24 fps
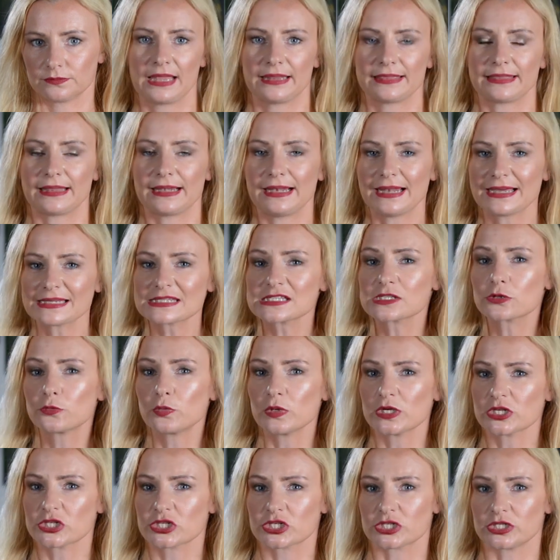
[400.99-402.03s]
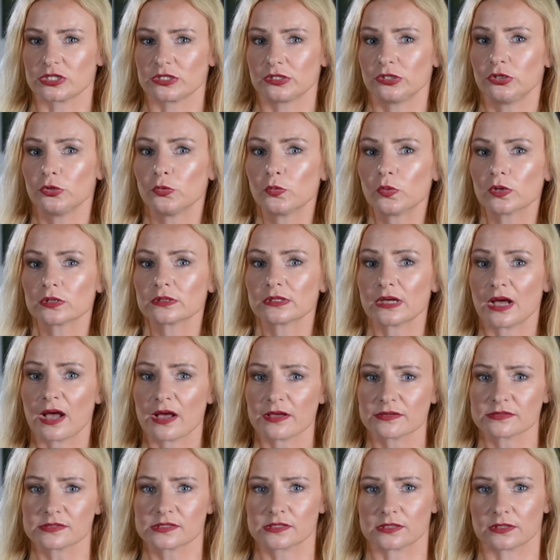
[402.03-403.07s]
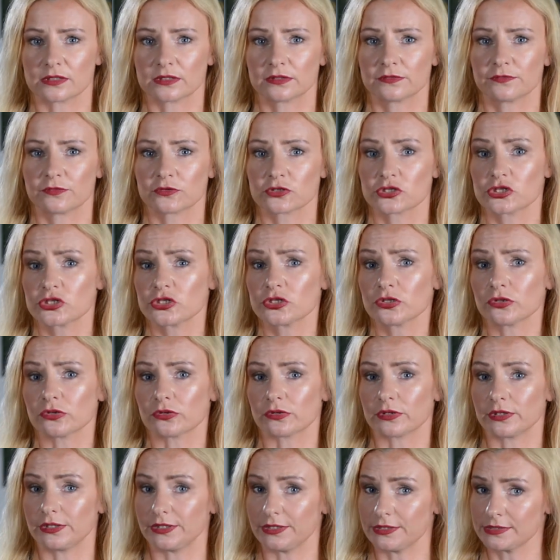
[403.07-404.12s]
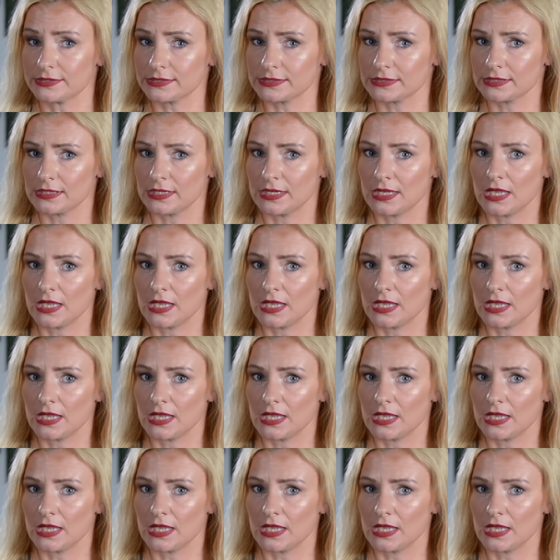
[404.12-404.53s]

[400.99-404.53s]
The last question you want answered for sure is,